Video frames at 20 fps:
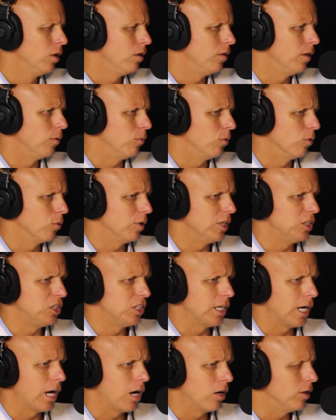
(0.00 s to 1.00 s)
that were
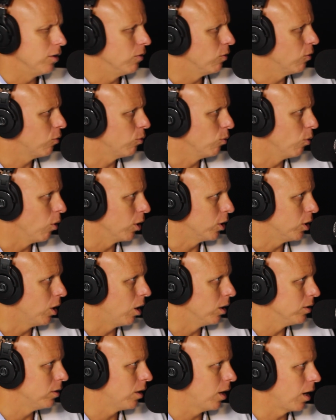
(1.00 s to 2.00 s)
reaching out either through our
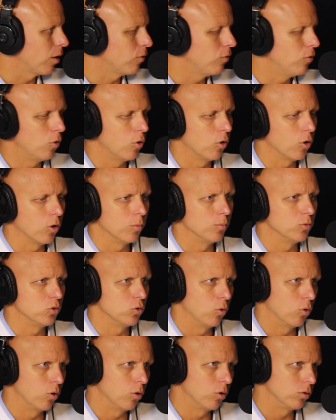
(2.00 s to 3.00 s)
contact forms
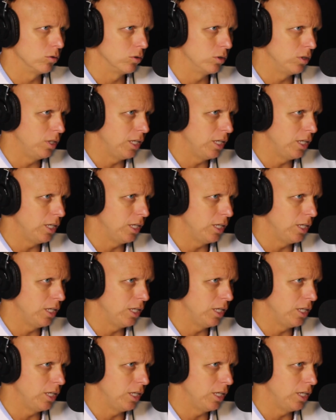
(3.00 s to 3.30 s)
or